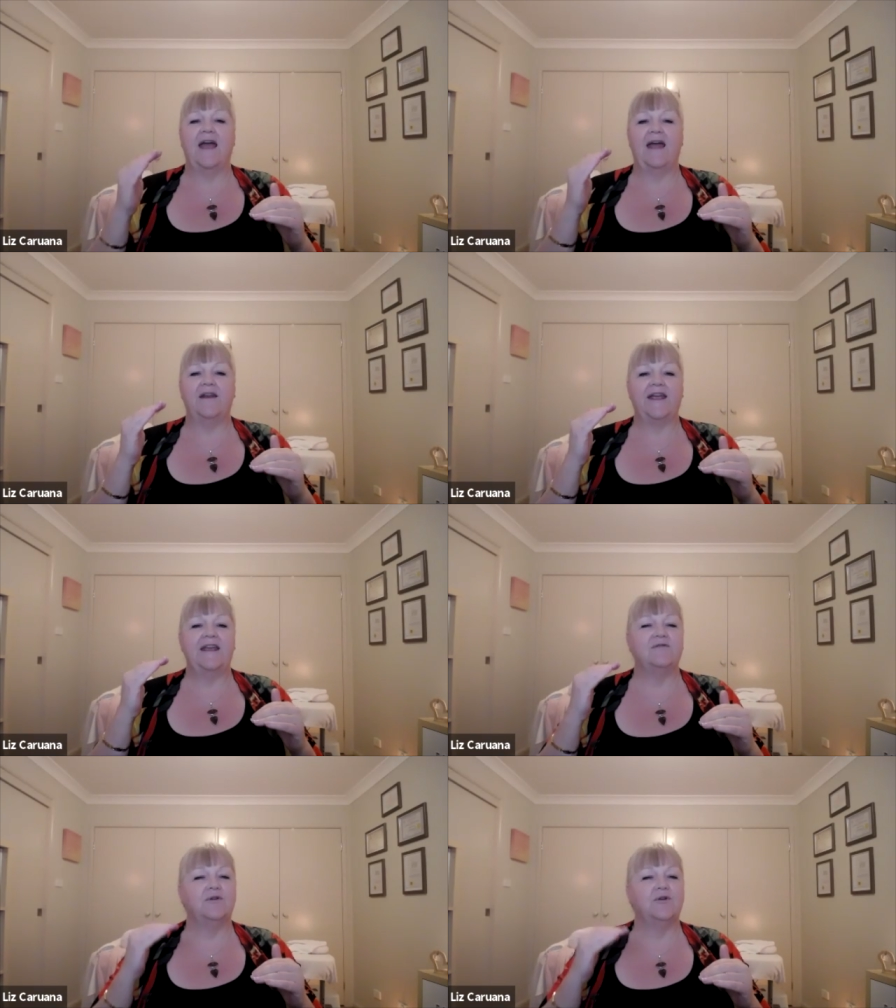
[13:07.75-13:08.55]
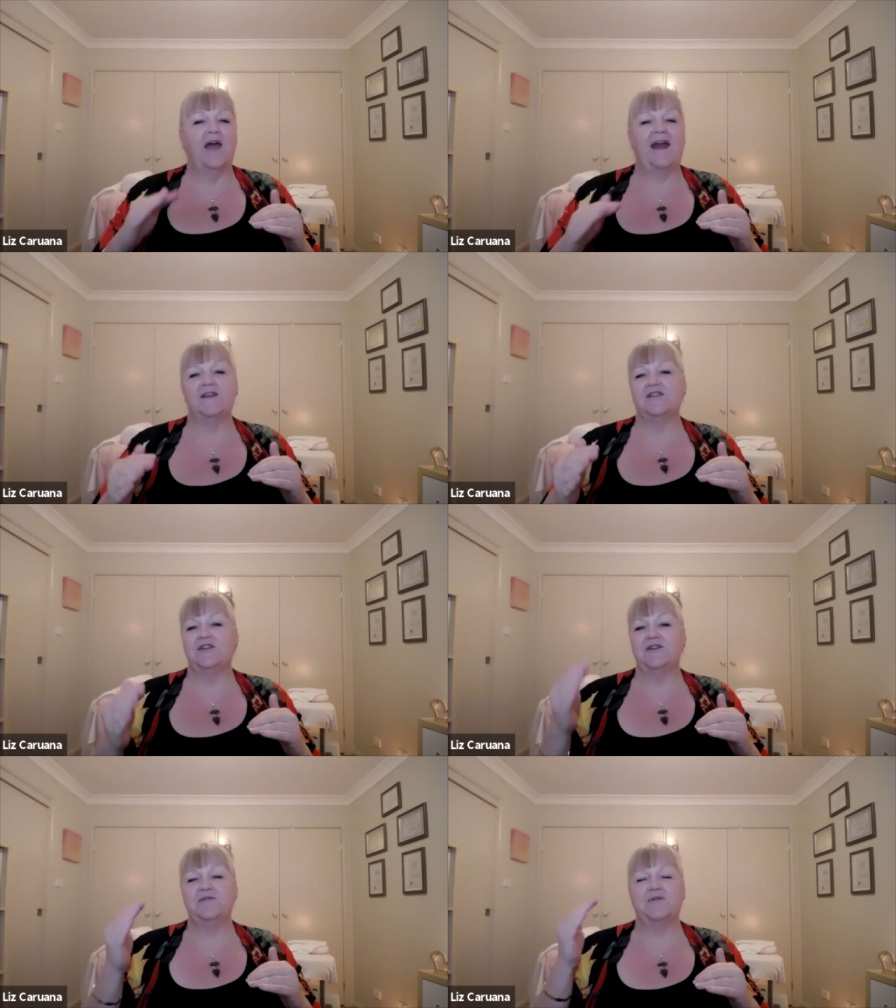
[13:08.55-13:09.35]
And I give
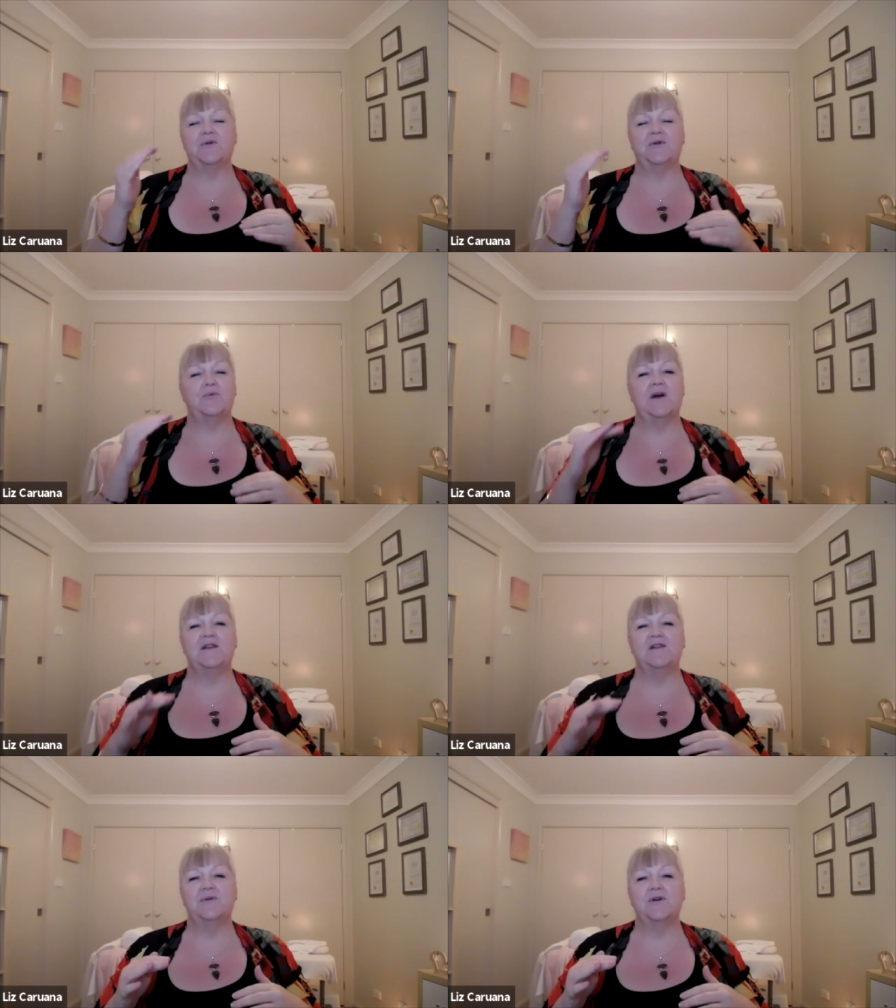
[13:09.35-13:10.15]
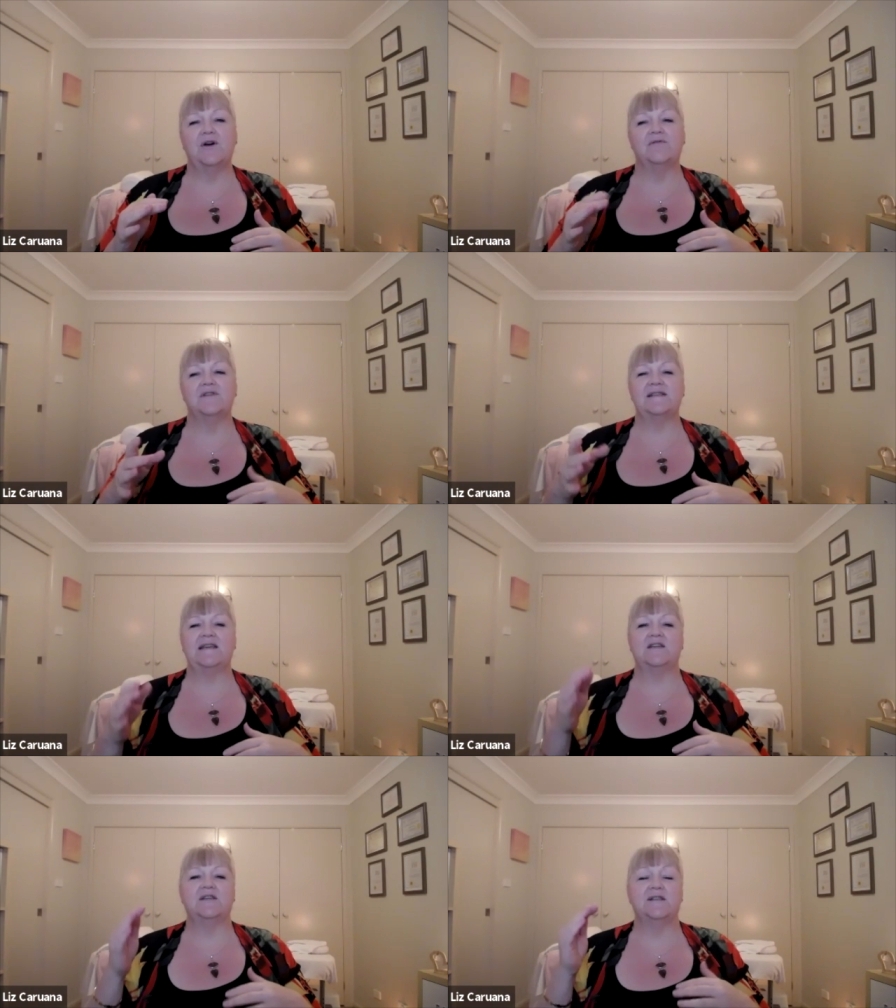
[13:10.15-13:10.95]
gratitude for all the wonderful
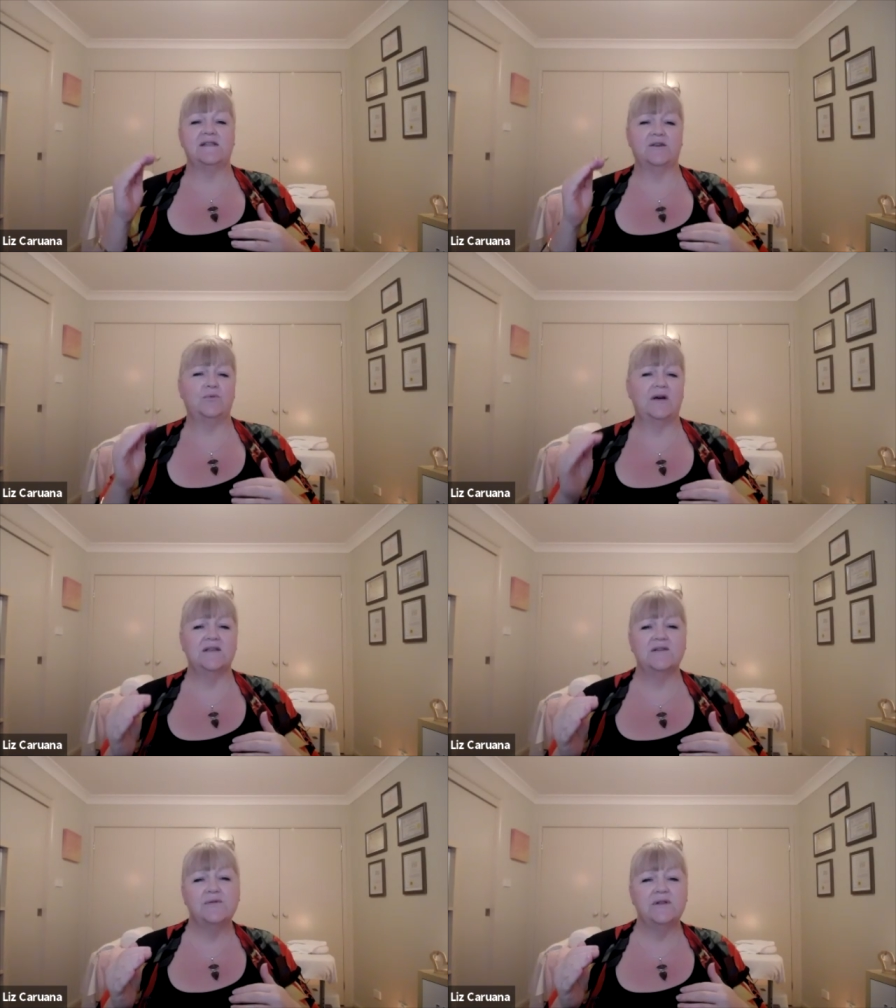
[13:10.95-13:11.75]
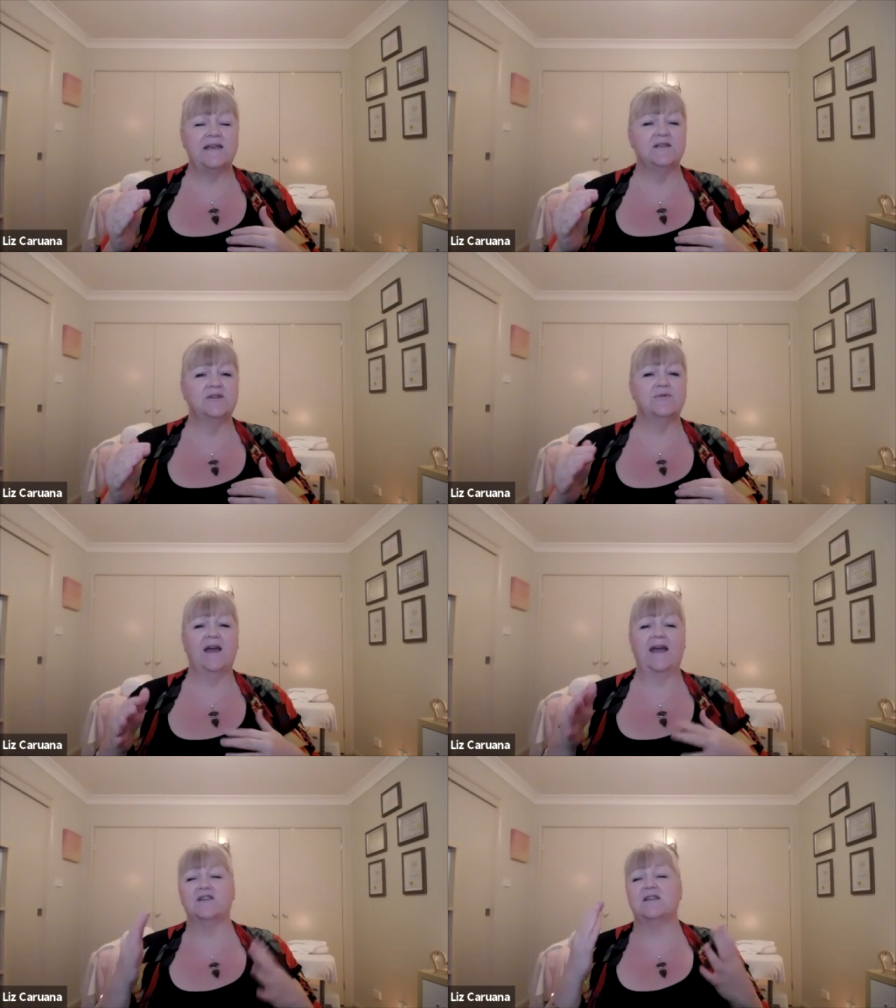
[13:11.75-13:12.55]
conversations, the wonderful
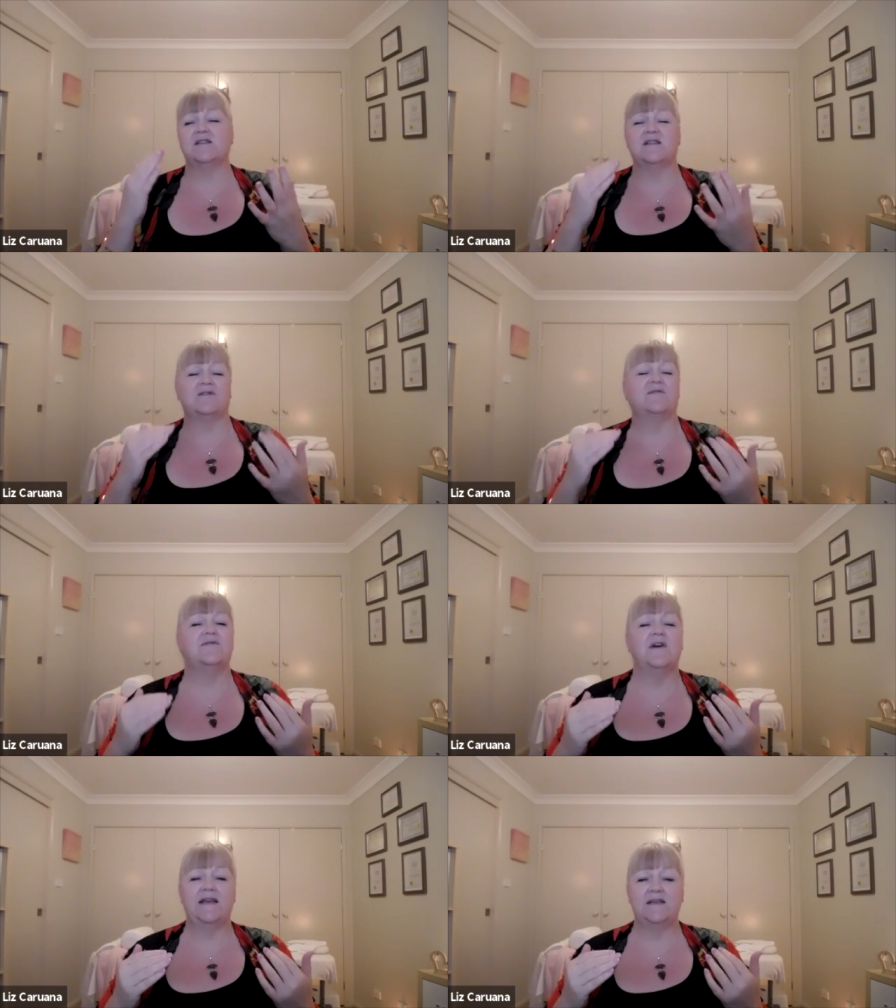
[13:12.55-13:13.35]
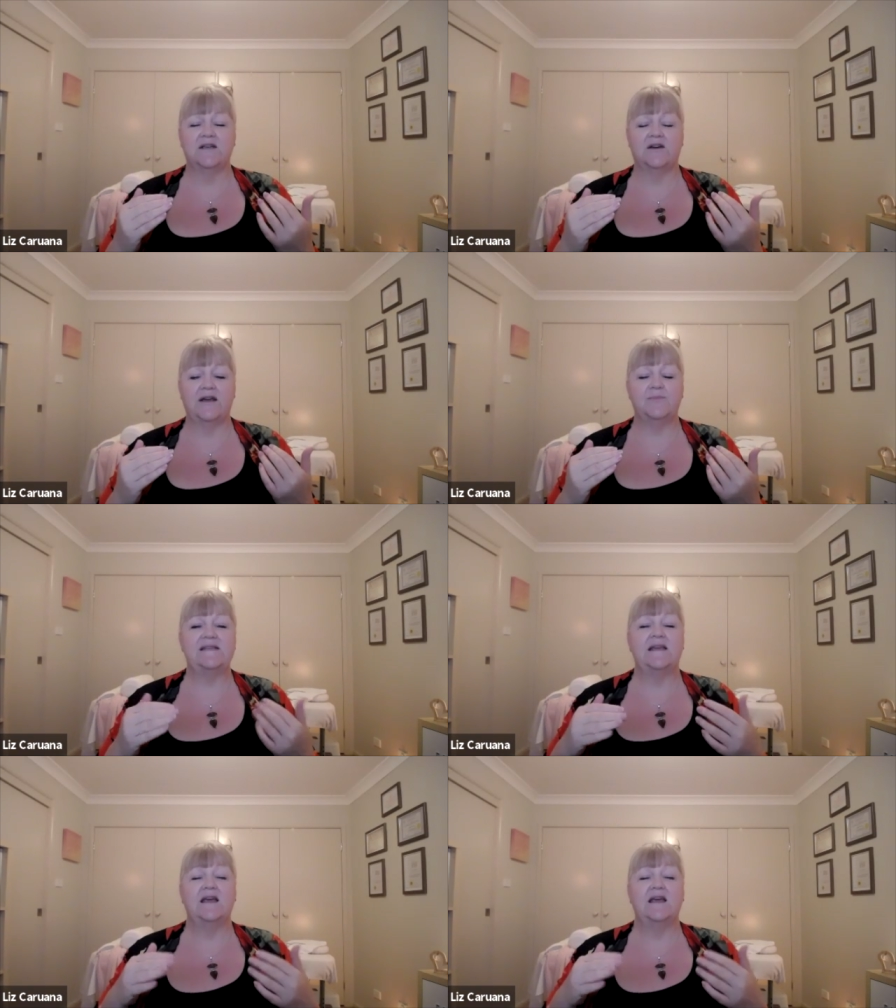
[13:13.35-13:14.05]
interactions, the funny times.